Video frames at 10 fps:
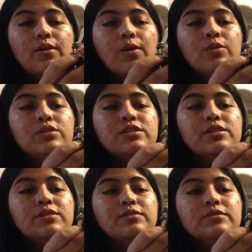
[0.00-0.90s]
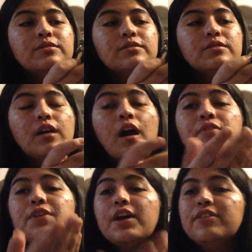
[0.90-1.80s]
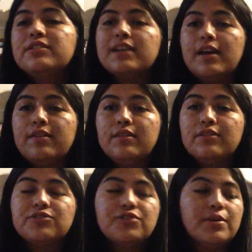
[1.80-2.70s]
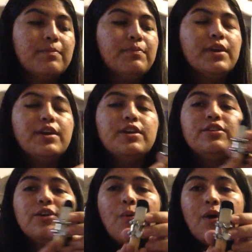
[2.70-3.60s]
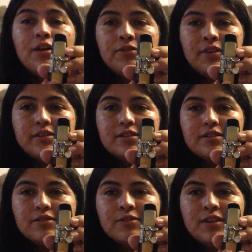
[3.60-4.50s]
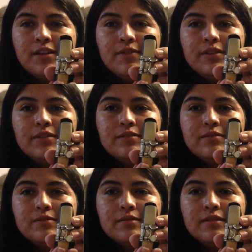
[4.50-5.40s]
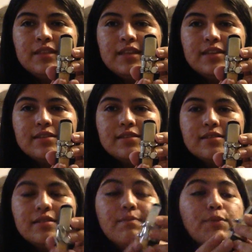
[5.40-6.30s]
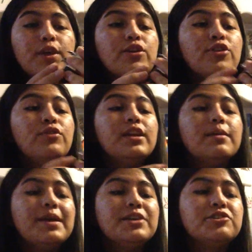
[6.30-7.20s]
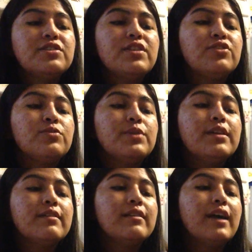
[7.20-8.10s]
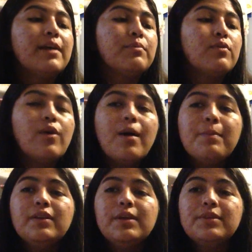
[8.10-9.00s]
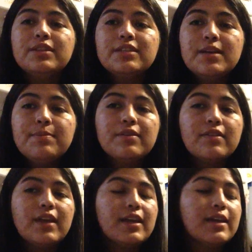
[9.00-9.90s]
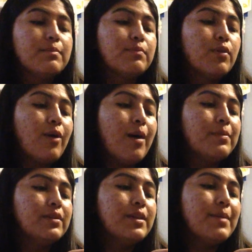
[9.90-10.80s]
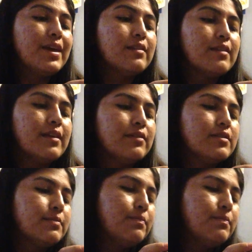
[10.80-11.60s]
Also, on the other side of the extreme, you don't want this, or even this. You need to make sure that the reed is aligned properly with the tip so that it can properly make it sound.